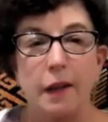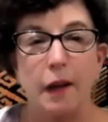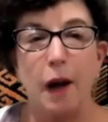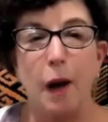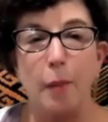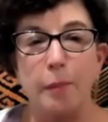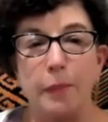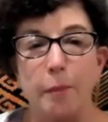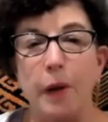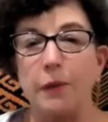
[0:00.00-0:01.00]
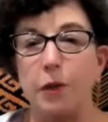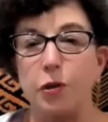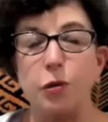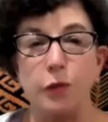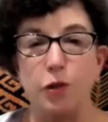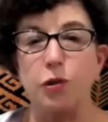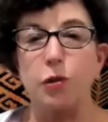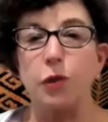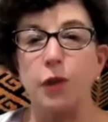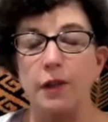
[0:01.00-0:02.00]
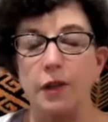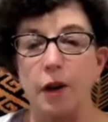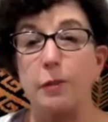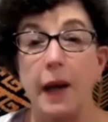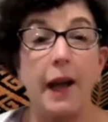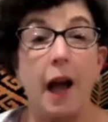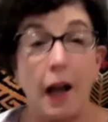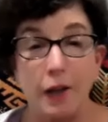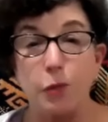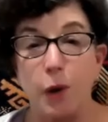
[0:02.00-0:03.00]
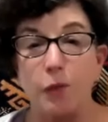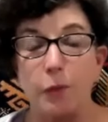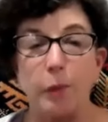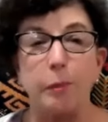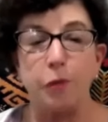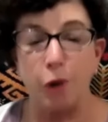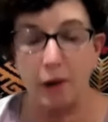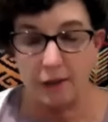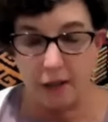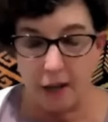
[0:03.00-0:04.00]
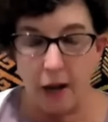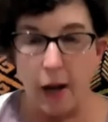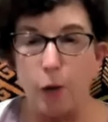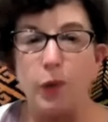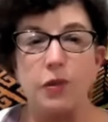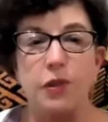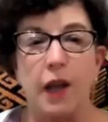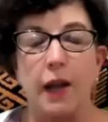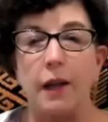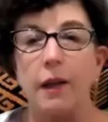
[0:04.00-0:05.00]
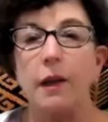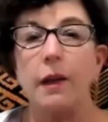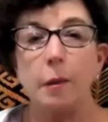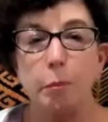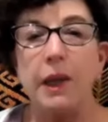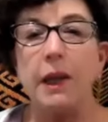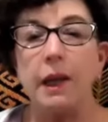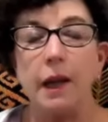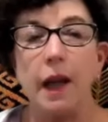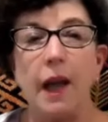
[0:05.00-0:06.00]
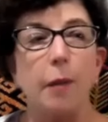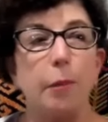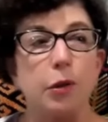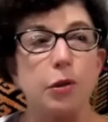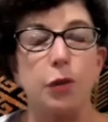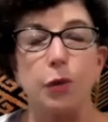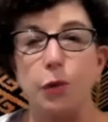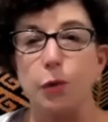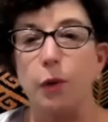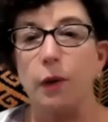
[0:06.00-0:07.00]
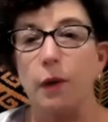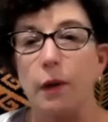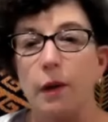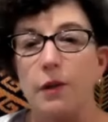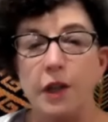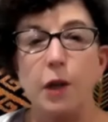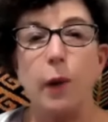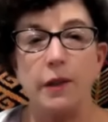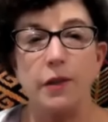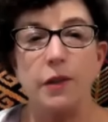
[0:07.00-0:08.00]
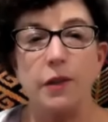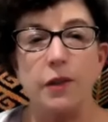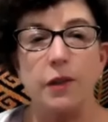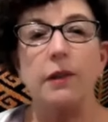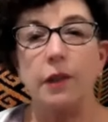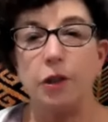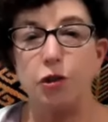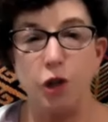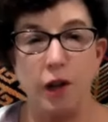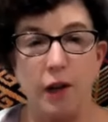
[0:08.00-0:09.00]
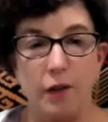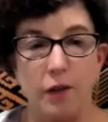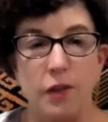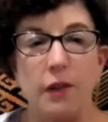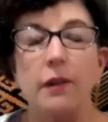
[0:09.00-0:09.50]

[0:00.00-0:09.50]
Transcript: But there's two things in ours, but AI is one of them. But before I get to AI, I will say being able to sequence the genes